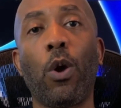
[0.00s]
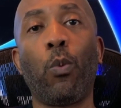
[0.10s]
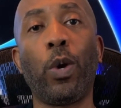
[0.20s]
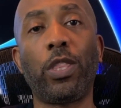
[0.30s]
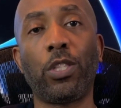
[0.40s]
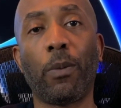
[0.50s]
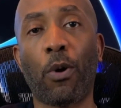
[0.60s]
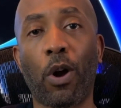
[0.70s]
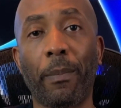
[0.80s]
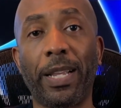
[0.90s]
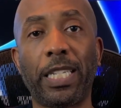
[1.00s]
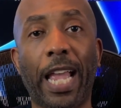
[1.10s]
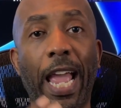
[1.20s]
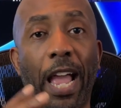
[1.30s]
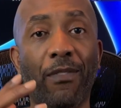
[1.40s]
with the department to
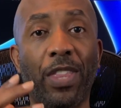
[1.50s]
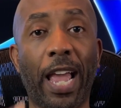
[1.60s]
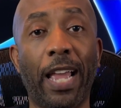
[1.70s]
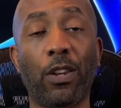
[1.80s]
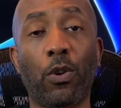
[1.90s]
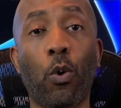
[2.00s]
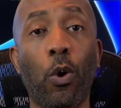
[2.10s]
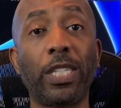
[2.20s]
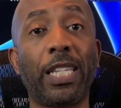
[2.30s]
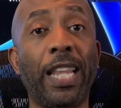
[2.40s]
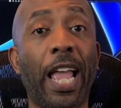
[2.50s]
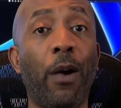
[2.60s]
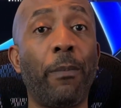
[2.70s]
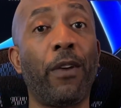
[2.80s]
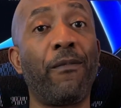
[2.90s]
have that course
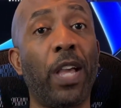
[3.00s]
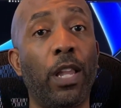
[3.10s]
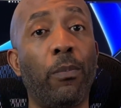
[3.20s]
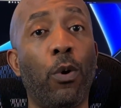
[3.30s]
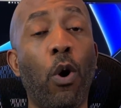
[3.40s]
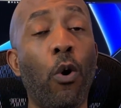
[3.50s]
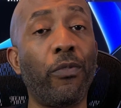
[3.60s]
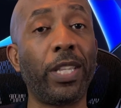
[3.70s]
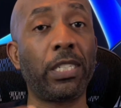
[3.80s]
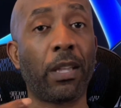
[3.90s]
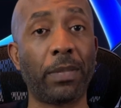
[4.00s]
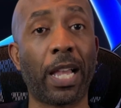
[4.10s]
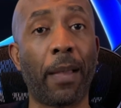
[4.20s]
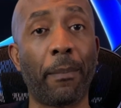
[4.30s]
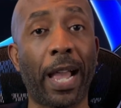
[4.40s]
now be available hopefully
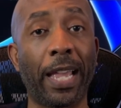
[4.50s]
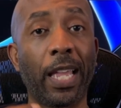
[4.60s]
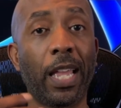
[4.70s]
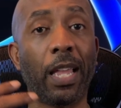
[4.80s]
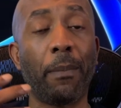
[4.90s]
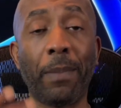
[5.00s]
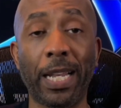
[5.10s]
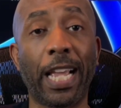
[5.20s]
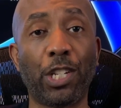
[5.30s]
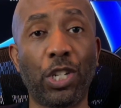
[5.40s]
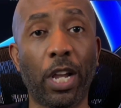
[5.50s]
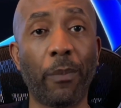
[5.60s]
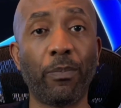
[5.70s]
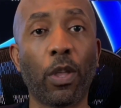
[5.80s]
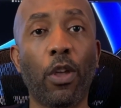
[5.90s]
sometime by mid next
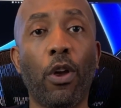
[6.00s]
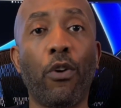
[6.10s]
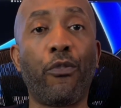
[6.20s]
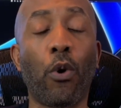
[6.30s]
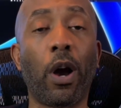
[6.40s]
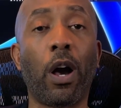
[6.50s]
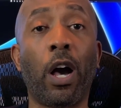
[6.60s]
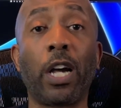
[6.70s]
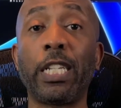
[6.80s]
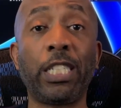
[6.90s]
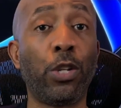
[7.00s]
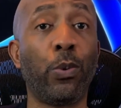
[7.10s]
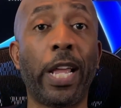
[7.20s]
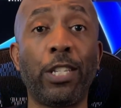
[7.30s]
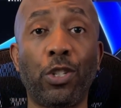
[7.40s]
year for
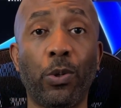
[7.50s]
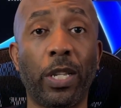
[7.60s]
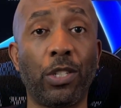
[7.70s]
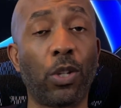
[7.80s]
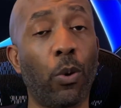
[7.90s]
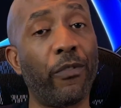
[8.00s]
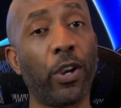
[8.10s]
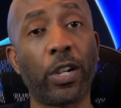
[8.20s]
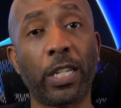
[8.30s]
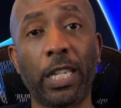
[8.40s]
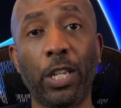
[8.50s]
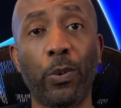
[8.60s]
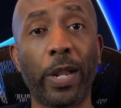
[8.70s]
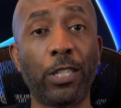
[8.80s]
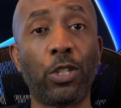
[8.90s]
continuing ed students. So if you're a
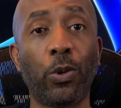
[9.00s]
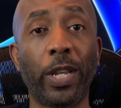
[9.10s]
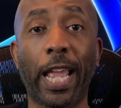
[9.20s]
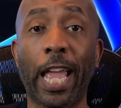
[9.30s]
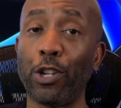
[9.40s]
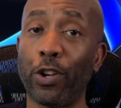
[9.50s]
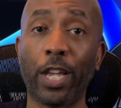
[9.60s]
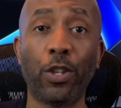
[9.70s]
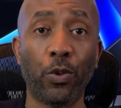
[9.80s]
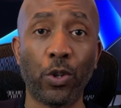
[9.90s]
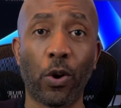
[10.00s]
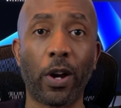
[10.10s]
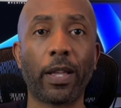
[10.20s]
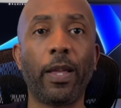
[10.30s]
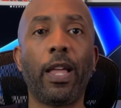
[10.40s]
continuing ed student and you're in New
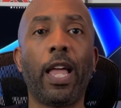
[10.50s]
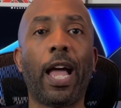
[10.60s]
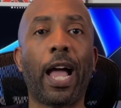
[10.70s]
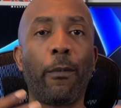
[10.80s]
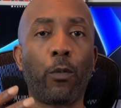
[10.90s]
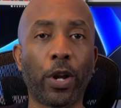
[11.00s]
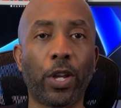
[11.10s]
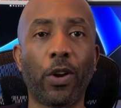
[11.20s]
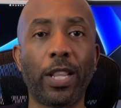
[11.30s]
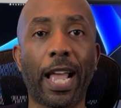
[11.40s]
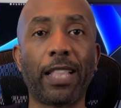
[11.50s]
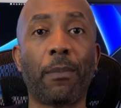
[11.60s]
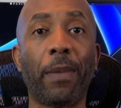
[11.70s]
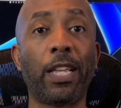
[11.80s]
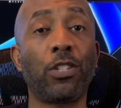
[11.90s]
York, I'm working on that
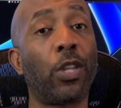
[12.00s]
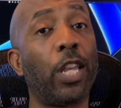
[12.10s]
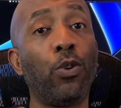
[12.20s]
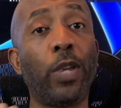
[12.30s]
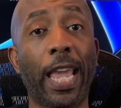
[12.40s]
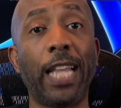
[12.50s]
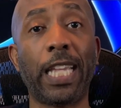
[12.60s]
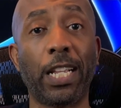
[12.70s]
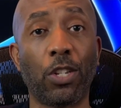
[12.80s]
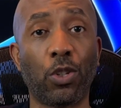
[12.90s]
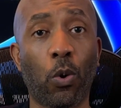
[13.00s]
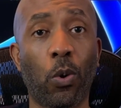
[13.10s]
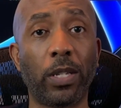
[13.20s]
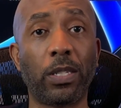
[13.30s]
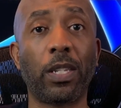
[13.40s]
to make it so that you can take this
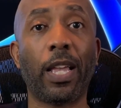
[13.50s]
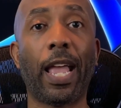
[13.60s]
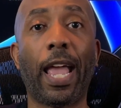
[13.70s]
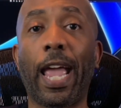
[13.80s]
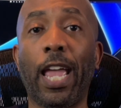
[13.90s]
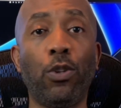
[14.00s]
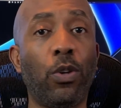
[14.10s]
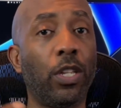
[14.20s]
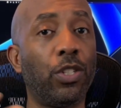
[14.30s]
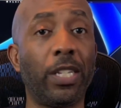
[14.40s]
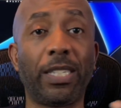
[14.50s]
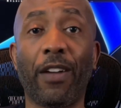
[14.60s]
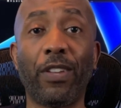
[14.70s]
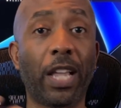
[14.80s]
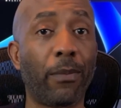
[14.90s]
course and you can just,
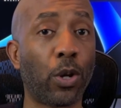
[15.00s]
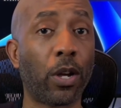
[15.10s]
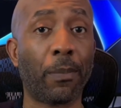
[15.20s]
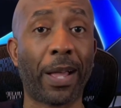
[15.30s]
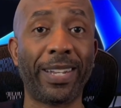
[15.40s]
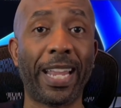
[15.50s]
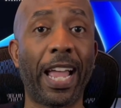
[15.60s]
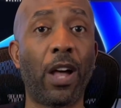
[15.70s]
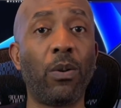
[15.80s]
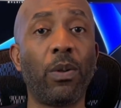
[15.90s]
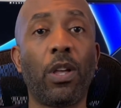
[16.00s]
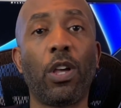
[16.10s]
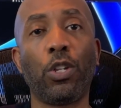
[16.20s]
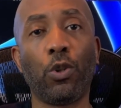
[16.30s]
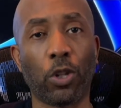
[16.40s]
everything I'm talking about now,
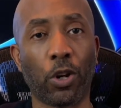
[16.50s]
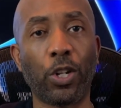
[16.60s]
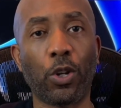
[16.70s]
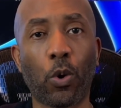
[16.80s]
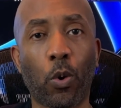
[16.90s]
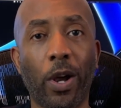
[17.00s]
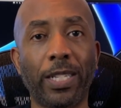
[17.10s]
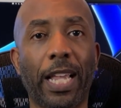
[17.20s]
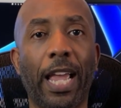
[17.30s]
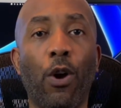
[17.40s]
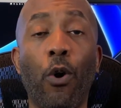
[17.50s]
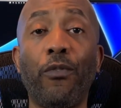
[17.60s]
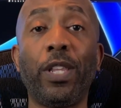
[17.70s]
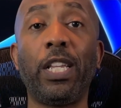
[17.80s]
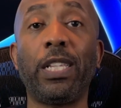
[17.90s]
you'll learn in the course, and
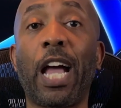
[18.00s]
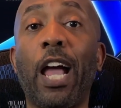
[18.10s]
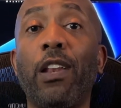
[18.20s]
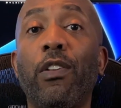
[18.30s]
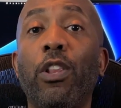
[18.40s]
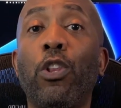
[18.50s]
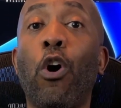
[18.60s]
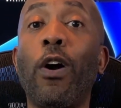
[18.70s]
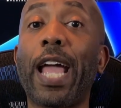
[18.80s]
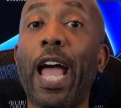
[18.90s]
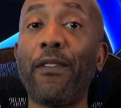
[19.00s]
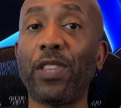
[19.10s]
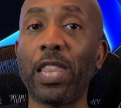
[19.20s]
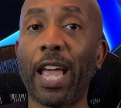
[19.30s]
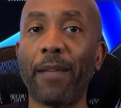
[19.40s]
hopefully not long
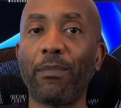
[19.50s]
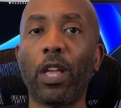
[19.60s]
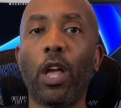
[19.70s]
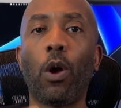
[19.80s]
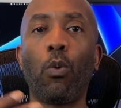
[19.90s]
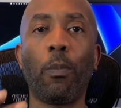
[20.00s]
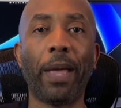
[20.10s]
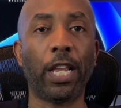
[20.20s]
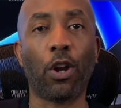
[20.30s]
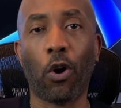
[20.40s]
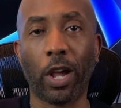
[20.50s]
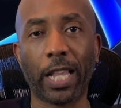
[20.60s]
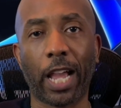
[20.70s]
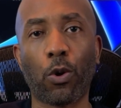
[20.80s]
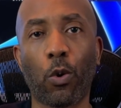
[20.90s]
after that, we'll make it an
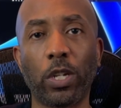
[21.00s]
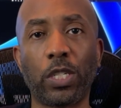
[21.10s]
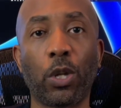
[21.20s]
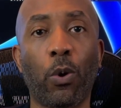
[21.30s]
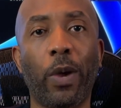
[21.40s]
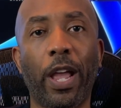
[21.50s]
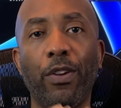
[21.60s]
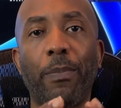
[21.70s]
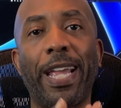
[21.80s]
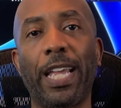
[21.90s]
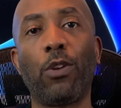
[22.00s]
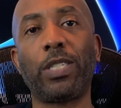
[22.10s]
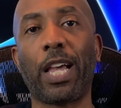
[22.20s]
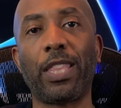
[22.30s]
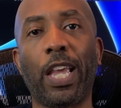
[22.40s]
online course so everybody
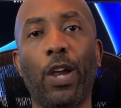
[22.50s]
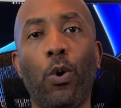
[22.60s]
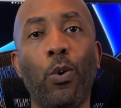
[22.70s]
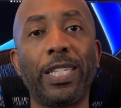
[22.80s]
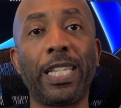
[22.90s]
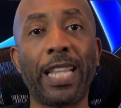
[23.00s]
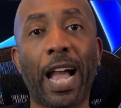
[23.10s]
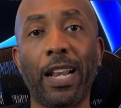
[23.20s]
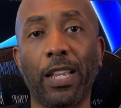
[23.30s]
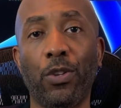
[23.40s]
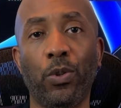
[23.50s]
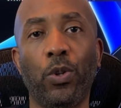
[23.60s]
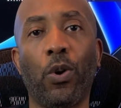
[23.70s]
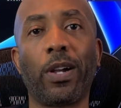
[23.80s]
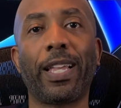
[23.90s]
else out there who is not in New
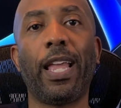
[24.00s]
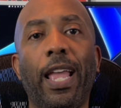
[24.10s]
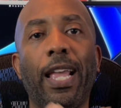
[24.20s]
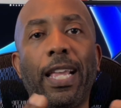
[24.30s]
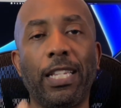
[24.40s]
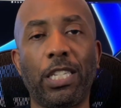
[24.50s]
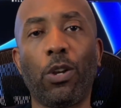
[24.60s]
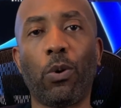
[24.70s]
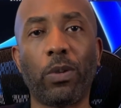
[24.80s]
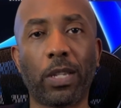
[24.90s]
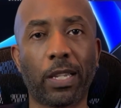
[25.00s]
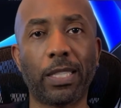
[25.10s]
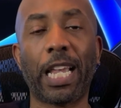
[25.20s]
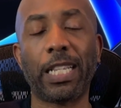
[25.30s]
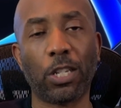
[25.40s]
York can still
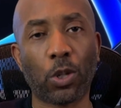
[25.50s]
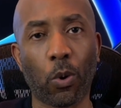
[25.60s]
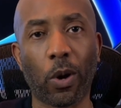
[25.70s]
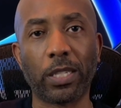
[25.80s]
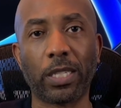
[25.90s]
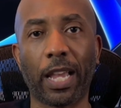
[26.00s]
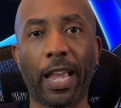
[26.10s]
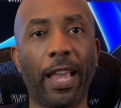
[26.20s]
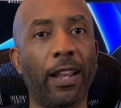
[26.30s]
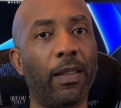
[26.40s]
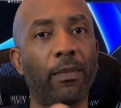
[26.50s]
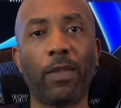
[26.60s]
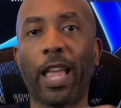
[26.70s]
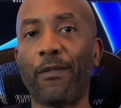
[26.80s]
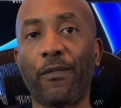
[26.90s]
take this course and
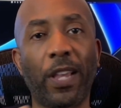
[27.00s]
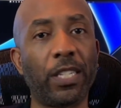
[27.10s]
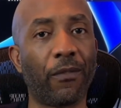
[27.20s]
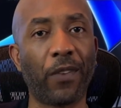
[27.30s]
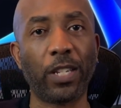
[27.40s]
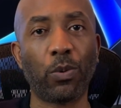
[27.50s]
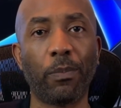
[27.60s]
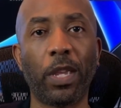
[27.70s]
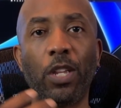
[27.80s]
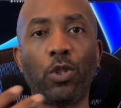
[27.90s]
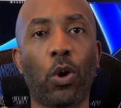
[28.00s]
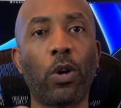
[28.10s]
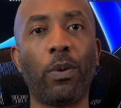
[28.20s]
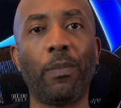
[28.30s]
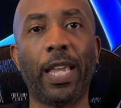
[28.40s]
have a face-to-face with me,
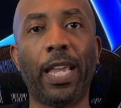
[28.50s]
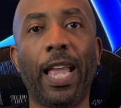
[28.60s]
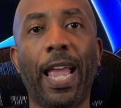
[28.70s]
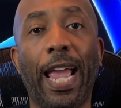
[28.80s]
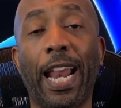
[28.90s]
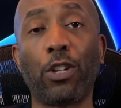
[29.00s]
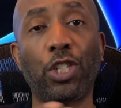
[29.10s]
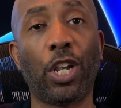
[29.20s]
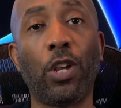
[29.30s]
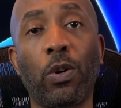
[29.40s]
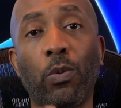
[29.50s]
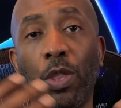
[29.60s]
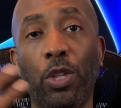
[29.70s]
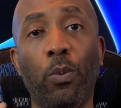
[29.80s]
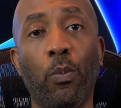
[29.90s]
talk with me, and I'll share
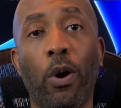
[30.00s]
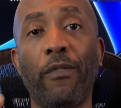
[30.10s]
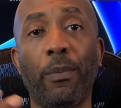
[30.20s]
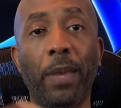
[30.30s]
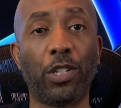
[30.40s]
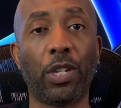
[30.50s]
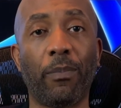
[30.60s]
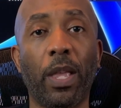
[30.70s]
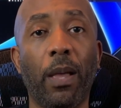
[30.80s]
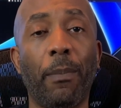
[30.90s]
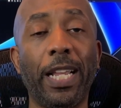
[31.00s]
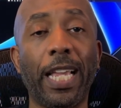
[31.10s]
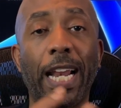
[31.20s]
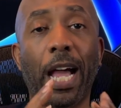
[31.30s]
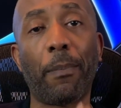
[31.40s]
with you more information. But
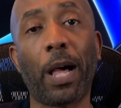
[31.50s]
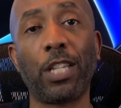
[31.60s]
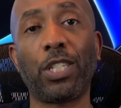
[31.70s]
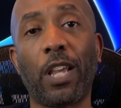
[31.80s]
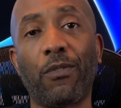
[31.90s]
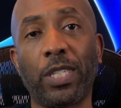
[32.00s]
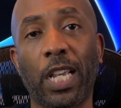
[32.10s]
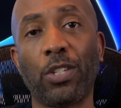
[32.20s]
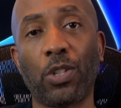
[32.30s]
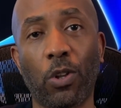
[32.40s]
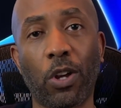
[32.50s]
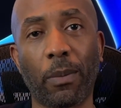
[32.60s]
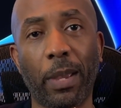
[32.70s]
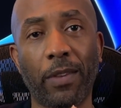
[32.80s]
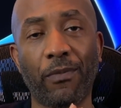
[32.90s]
again, I apologize for taking so long
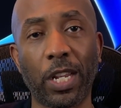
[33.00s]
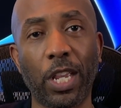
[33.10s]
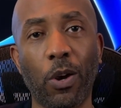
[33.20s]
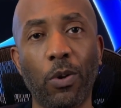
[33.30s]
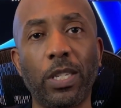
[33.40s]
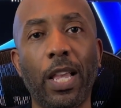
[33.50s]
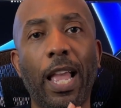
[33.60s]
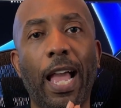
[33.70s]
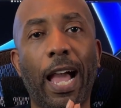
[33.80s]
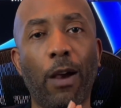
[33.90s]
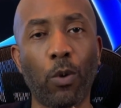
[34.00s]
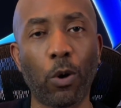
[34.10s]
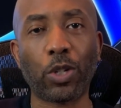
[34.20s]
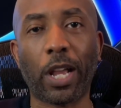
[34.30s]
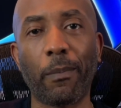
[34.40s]
to make videos. I
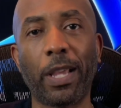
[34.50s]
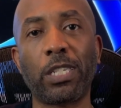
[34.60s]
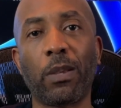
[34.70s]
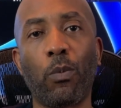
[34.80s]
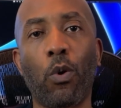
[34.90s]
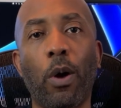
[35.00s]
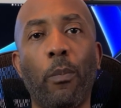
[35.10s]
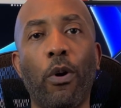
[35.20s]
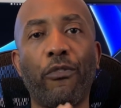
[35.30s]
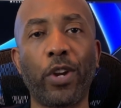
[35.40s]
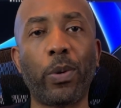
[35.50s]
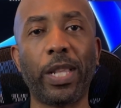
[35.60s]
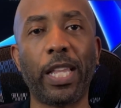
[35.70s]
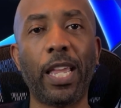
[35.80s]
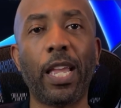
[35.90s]
will try to make some more
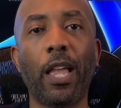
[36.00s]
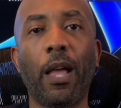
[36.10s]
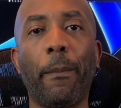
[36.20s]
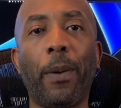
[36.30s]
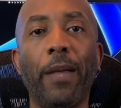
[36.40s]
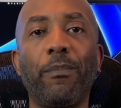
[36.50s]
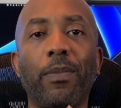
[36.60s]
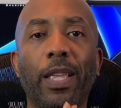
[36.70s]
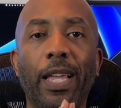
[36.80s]
frequently, but